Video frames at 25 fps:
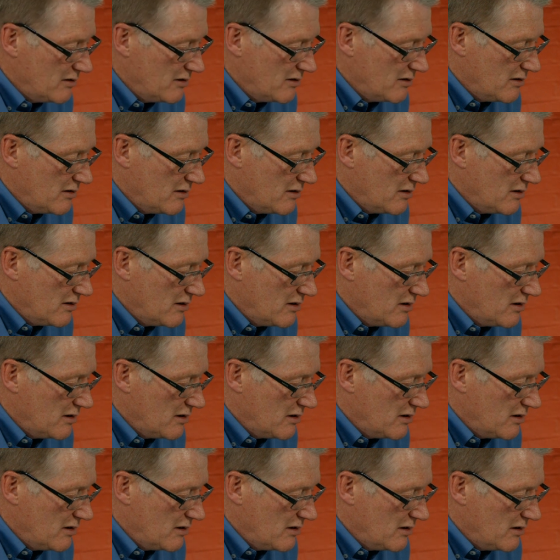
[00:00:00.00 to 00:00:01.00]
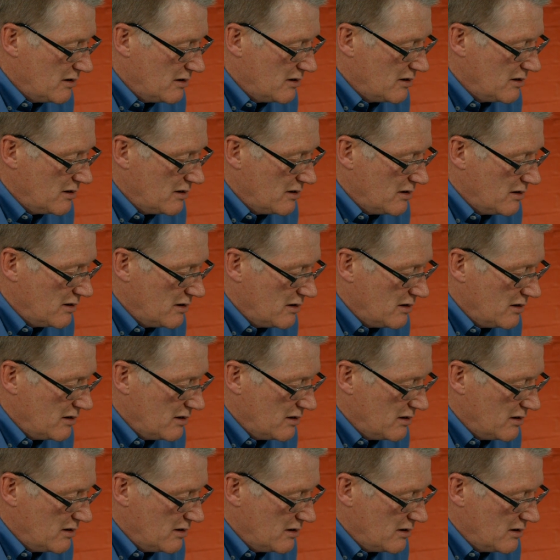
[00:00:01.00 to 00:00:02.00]

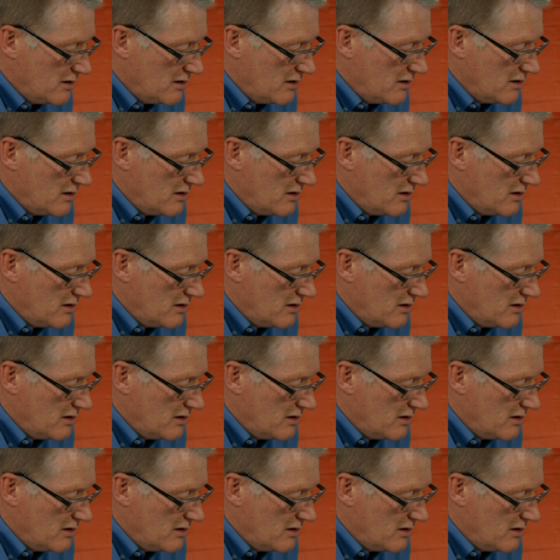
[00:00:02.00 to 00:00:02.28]
(no one is talking)